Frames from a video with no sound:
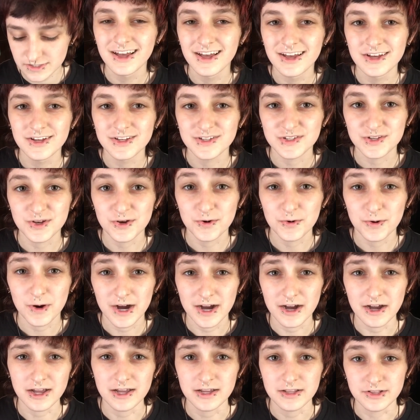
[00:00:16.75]
So
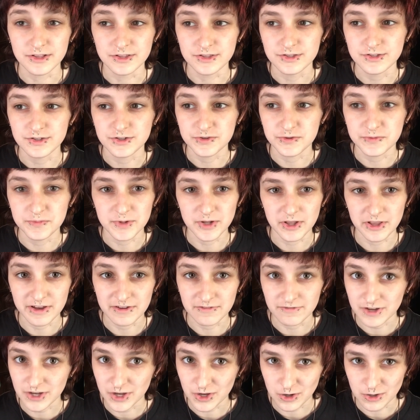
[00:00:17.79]
I do believe in
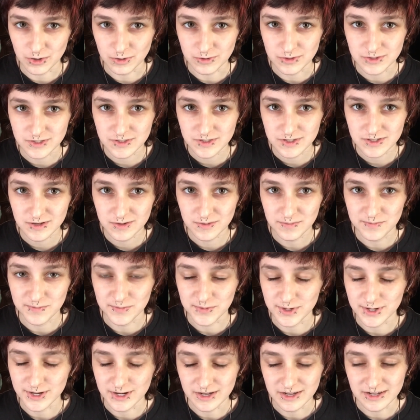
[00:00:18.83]
ghosts,
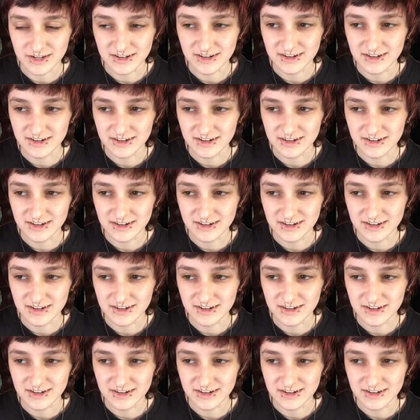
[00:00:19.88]
but